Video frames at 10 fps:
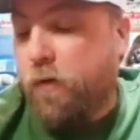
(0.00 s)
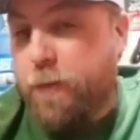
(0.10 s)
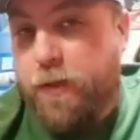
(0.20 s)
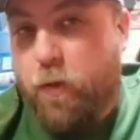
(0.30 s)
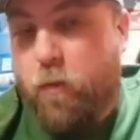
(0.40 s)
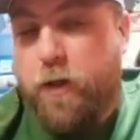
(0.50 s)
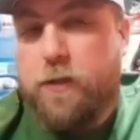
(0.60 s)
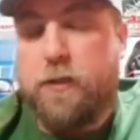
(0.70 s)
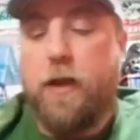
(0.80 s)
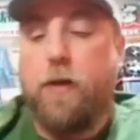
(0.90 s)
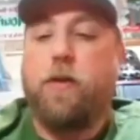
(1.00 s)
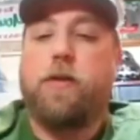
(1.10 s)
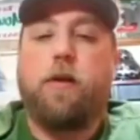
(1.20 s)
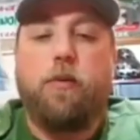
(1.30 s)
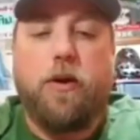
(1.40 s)
only been there once, and I went
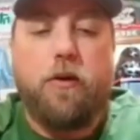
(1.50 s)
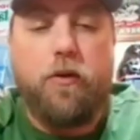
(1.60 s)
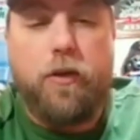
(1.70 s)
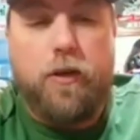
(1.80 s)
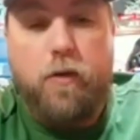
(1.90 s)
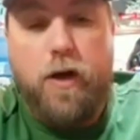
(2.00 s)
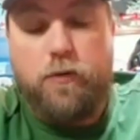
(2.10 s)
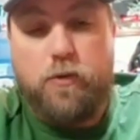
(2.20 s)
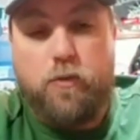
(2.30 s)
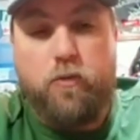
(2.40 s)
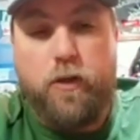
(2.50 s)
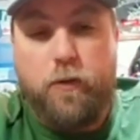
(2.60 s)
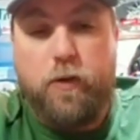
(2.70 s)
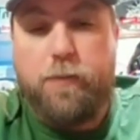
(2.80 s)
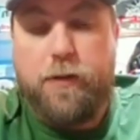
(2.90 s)
there pretty early, and the water was really
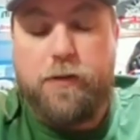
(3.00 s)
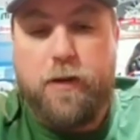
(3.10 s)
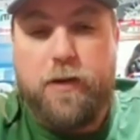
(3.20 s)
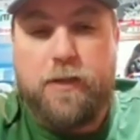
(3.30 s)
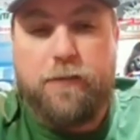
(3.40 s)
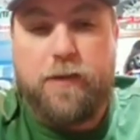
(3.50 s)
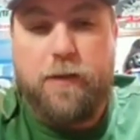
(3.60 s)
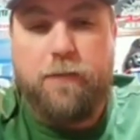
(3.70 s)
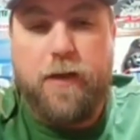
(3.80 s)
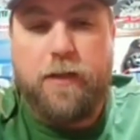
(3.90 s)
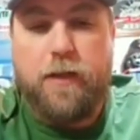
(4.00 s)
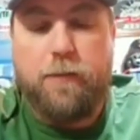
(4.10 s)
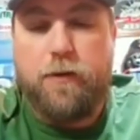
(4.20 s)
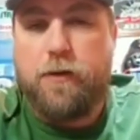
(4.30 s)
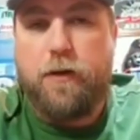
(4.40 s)
ripping, so I had a tough time finding them.
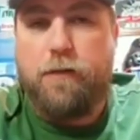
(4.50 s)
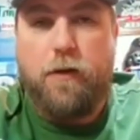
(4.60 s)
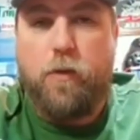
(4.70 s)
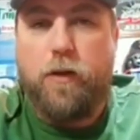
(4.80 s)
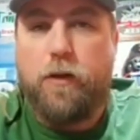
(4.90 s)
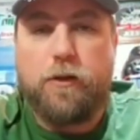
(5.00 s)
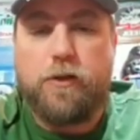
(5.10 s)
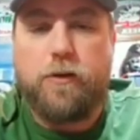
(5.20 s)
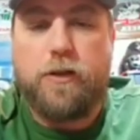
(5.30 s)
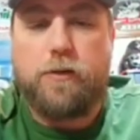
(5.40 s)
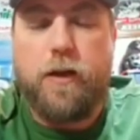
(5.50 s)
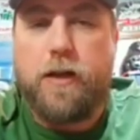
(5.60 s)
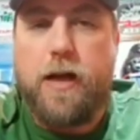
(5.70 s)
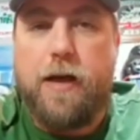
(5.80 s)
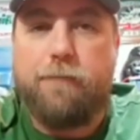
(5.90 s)
And I only found one little stretch where I
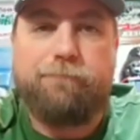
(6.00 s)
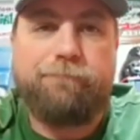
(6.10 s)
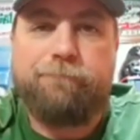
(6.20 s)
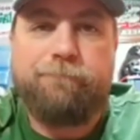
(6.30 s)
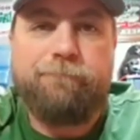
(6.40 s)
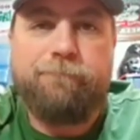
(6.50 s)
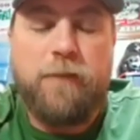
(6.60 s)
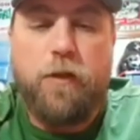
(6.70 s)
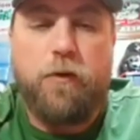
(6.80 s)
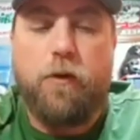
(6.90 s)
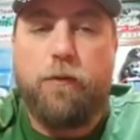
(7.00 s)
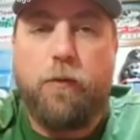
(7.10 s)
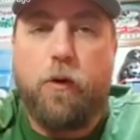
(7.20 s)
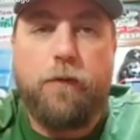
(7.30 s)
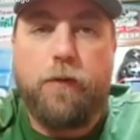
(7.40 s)
caught 3 or
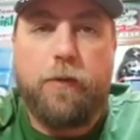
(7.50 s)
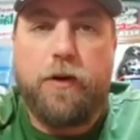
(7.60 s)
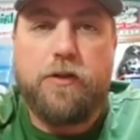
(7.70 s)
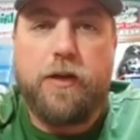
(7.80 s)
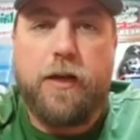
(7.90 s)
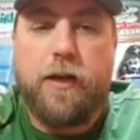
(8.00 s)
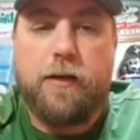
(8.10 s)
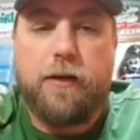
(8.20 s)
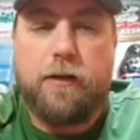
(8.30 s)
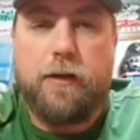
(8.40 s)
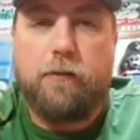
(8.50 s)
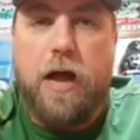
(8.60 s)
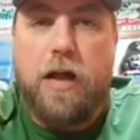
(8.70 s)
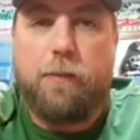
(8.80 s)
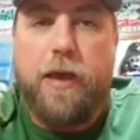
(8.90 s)
4 flipping a jig on a
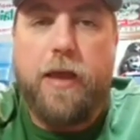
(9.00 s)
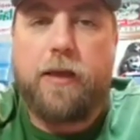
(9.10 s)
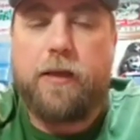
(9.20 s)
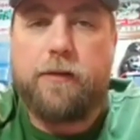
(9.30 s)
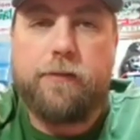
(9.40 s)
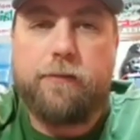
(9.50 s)
rock bank.